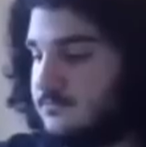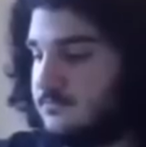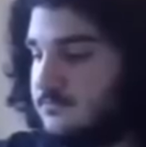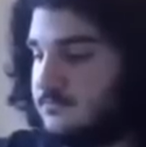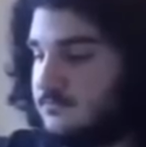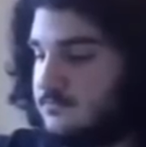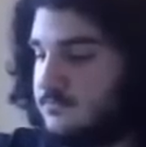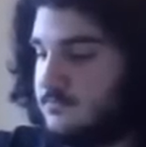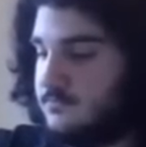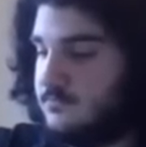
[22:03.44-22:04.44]

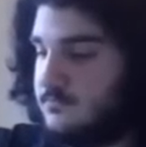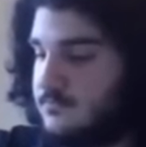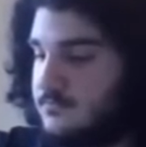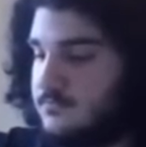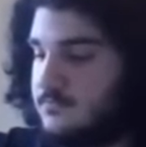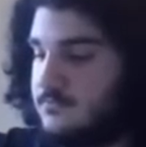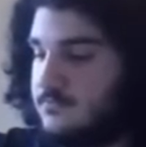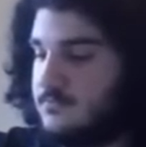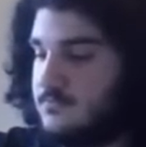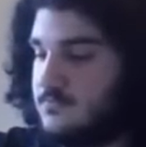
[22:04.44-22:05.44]

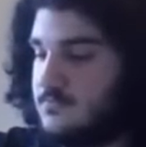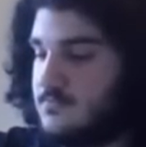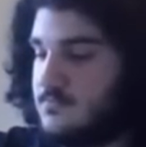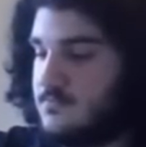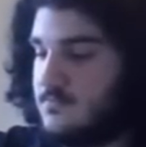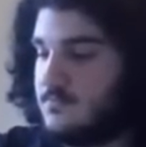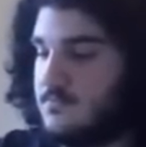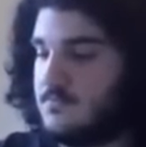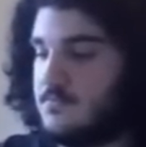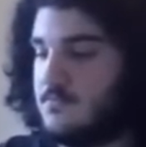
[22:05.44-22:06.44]

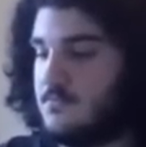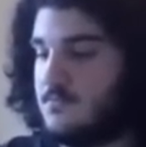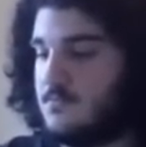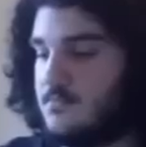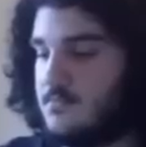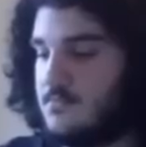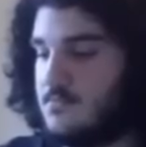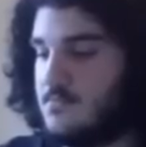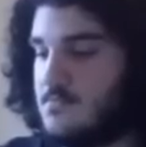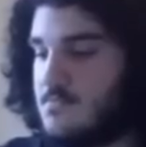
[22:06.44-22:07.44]

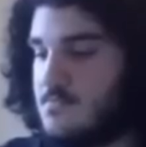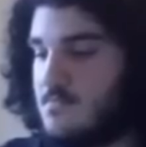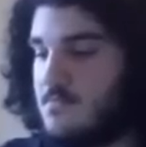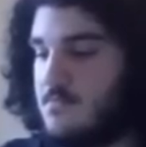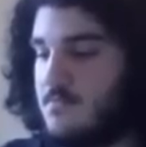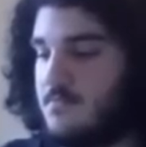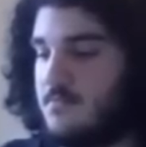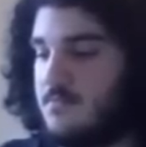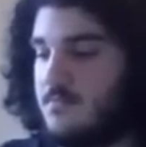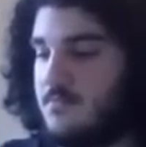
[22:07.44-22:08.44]

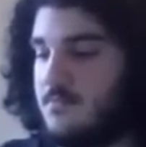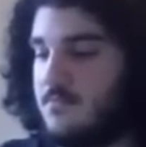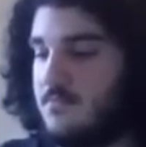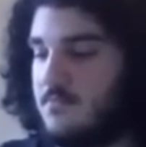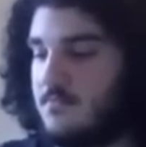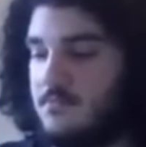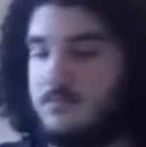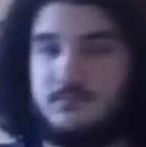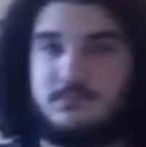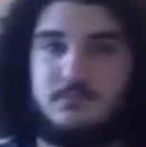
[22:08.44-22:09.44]

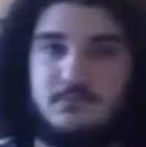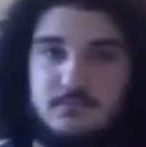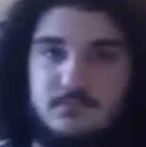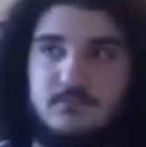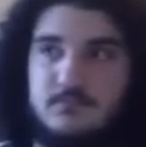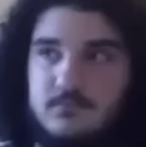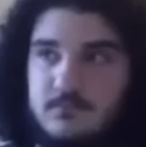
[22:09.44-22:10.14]
(not speaking)